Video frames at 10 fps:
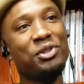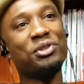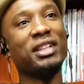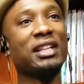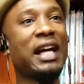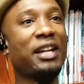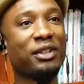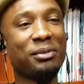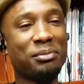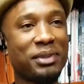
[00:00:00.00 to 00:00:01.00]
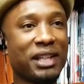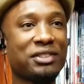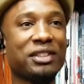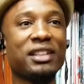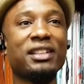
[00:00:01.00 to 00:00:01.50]
usually a lighter
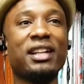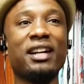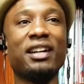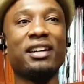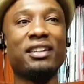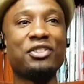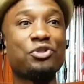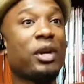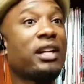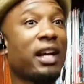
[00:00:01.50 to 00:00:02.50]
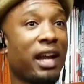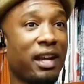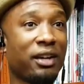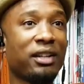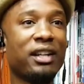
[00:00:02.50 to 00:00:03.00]
complexion, straighter
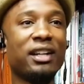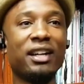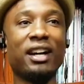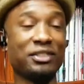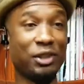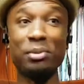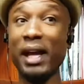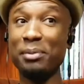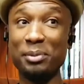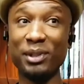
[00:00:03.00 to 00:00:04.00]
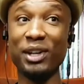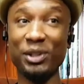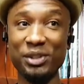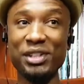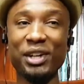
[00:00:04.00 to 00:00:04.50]
hair, still black people
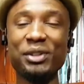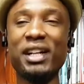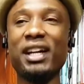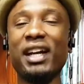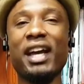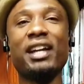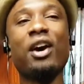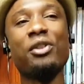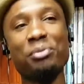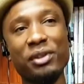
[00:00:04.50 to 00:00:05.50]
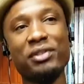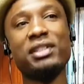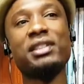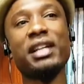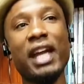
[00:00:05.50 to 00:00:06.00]
though, and all the
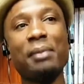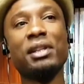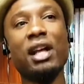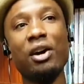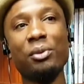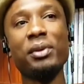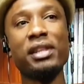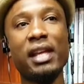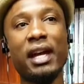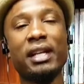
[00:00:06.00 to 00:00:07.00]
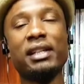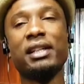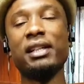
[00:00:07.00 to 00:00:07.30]
privileges that came along with that.